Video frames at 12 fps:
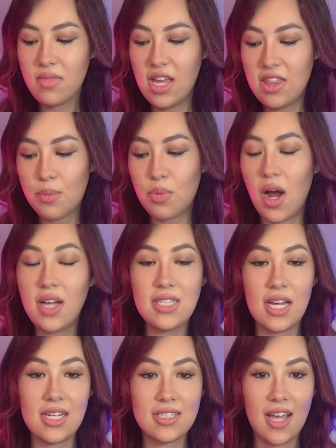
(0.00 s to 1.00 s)
in the
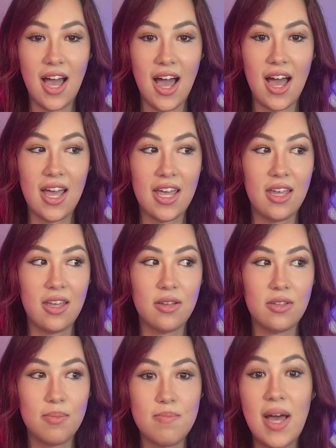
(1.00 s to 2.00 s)
process, I
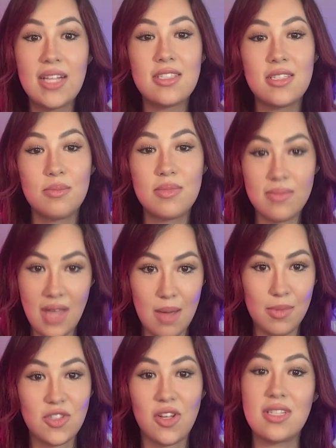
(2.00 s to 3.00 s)
met some
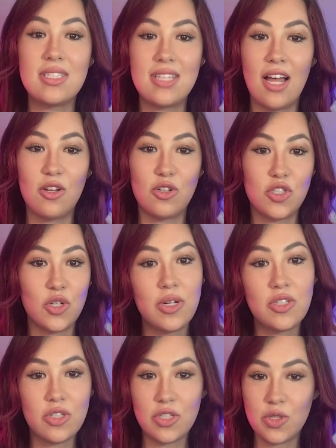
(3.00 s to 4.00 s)
Amazon sellers who
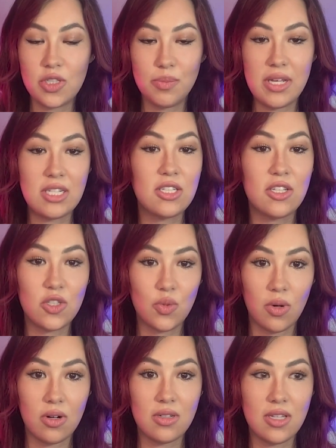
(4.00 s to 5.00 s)
introduced me into this
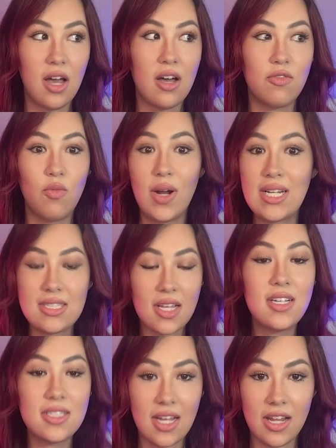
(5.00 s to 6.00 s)
world of what it's
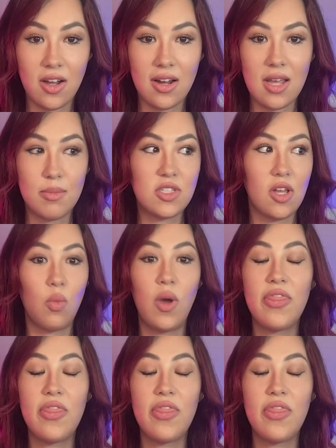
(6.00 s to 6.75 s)
like selling on Amazon,